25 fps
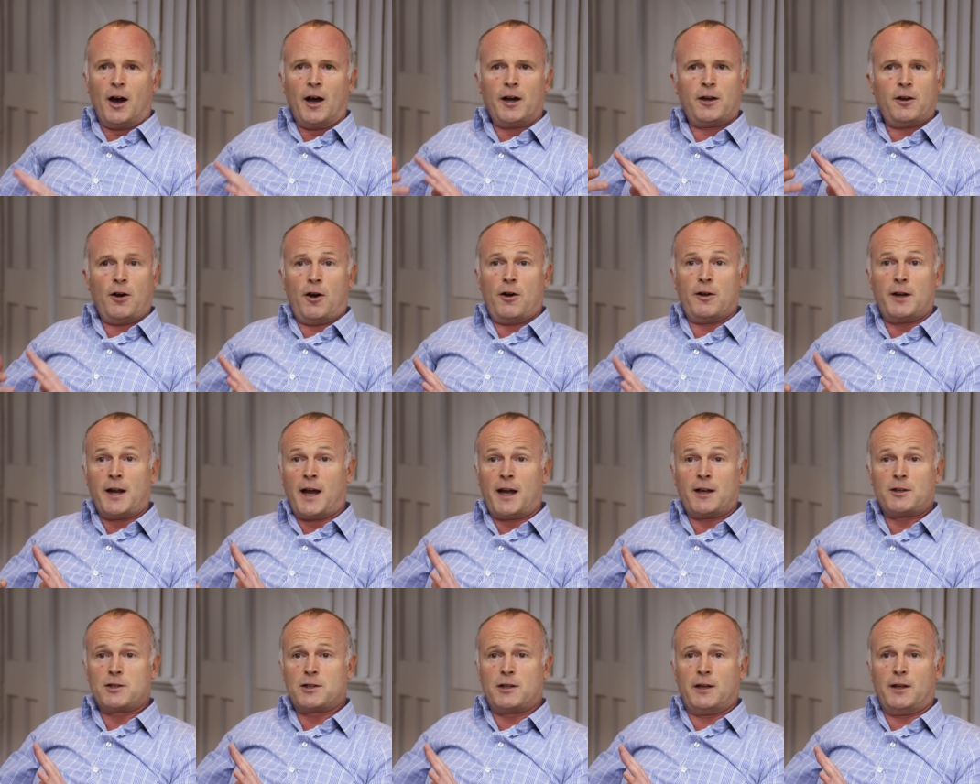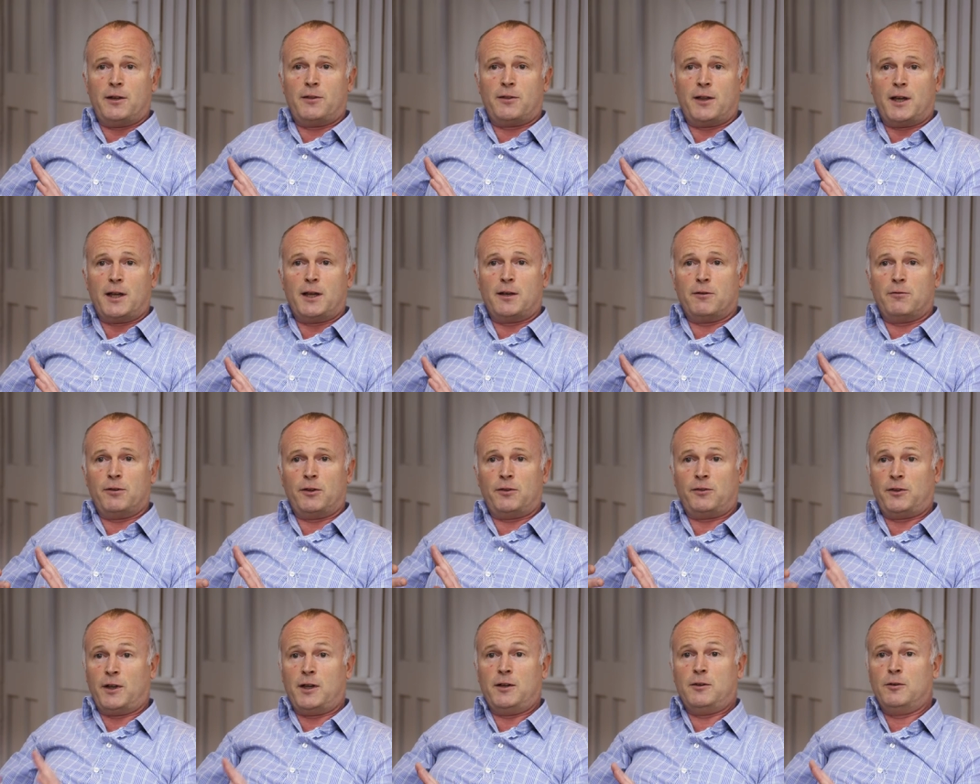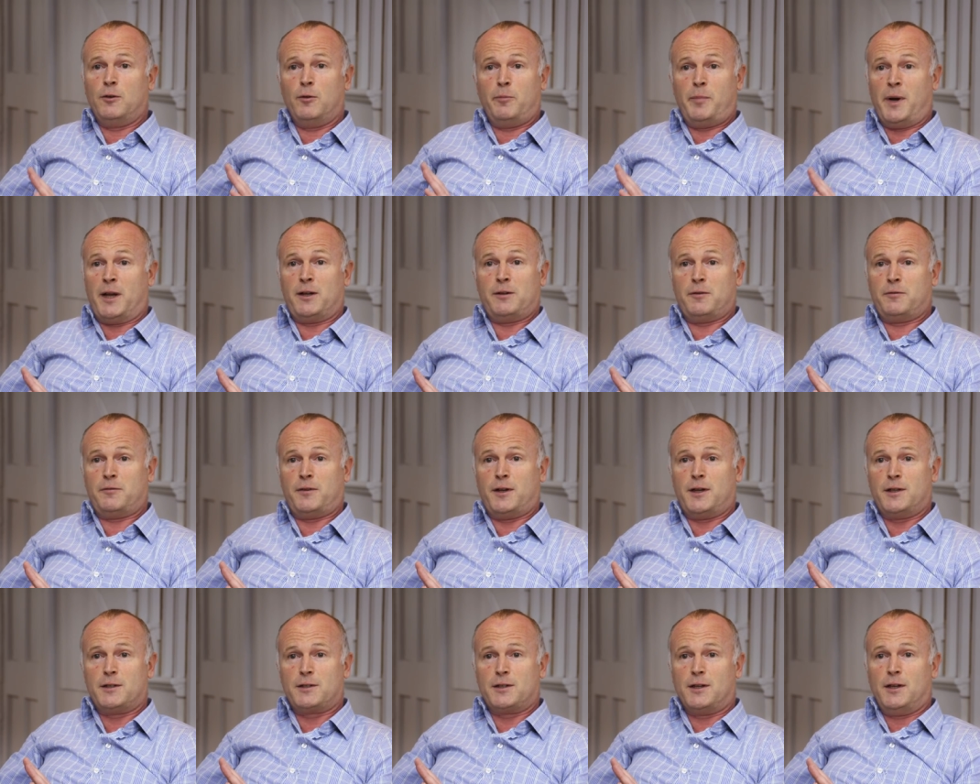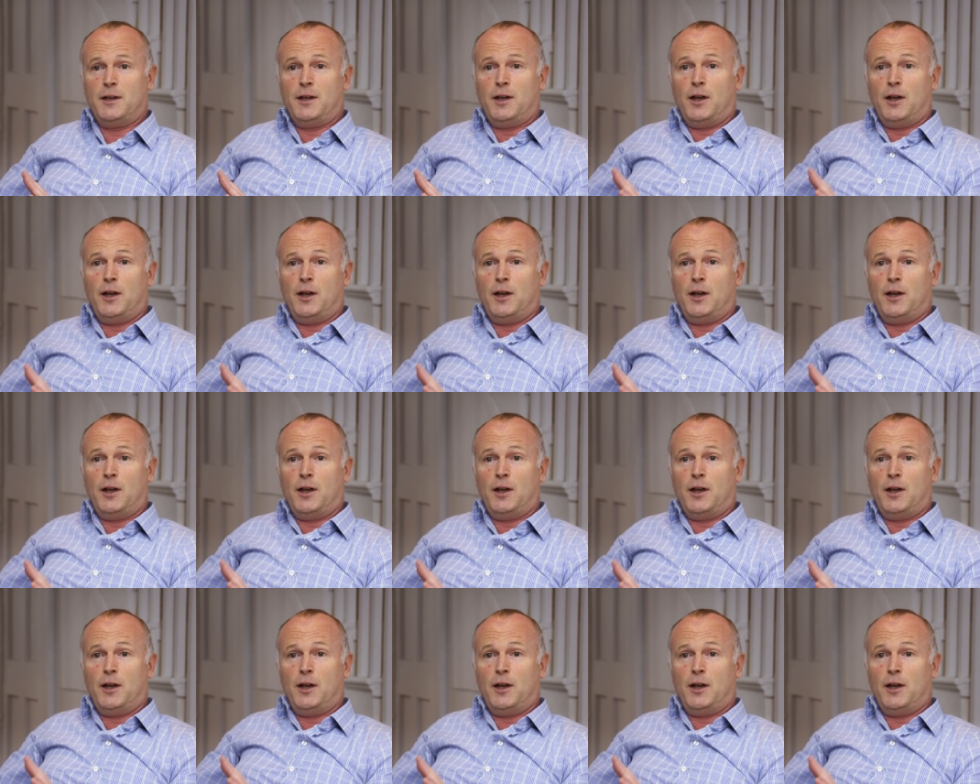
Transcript: I can't actually think of a single benefit